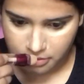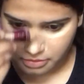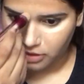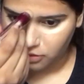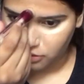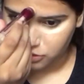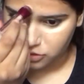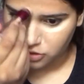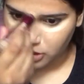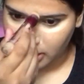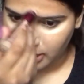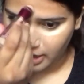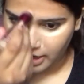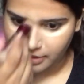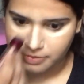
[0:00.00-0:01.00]
I also
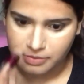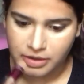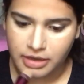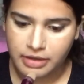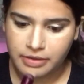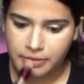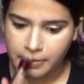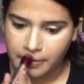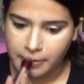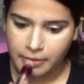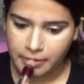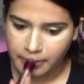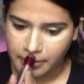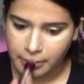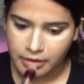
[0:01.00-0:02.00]
highlight my
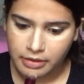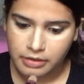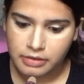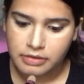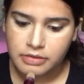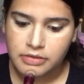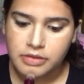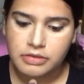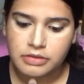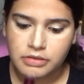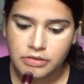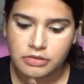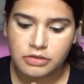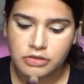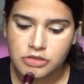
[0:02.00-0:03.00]

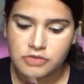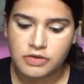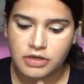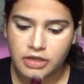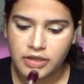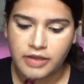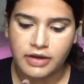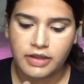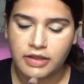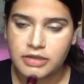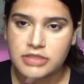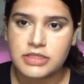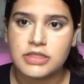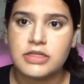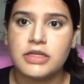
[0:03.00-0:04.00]
usual
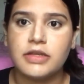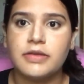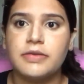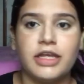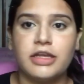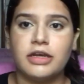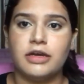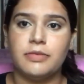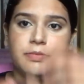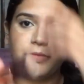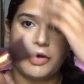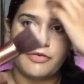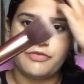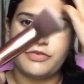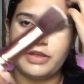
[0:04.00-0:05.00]
areas. Take a
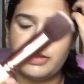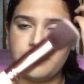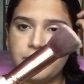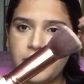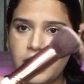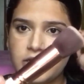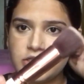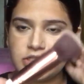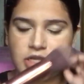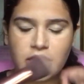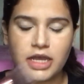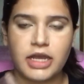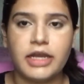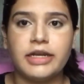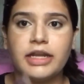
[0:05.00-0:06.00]
buffing brush
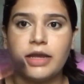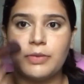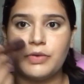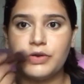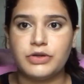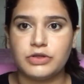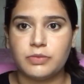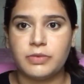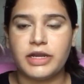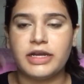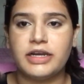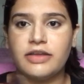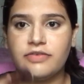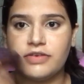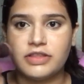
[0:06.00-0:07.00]
and I'm going to
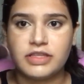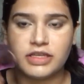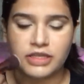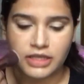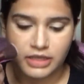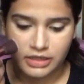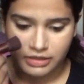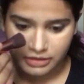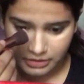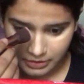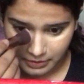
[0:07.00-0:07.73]
blend everything in.